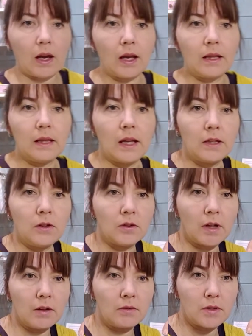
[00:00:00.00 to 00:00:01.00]
and then you're
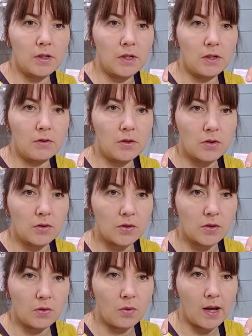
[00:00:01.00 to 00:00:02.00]
going to use your
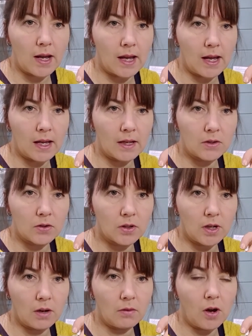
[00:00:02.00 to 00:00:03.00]
square
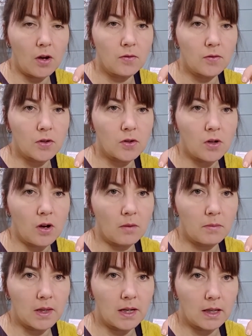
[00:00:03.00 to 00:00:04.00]
to go over the top,
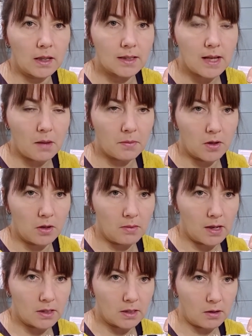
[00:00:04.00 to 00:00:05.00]
the little tab that you
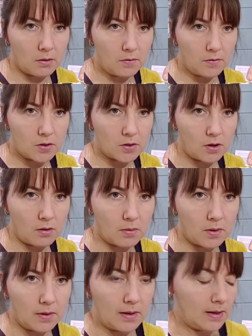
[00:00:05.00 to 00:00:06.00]
made to go over the top.
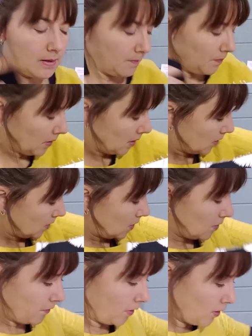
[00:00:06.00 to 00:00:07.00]
So
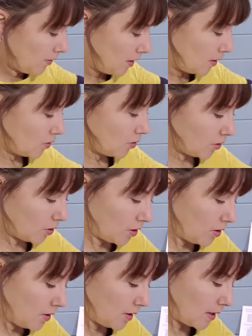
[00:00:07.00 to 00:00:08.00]
you follow the
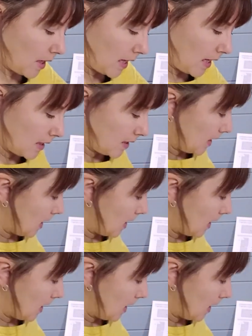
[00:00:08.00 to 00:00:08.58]
instructions. It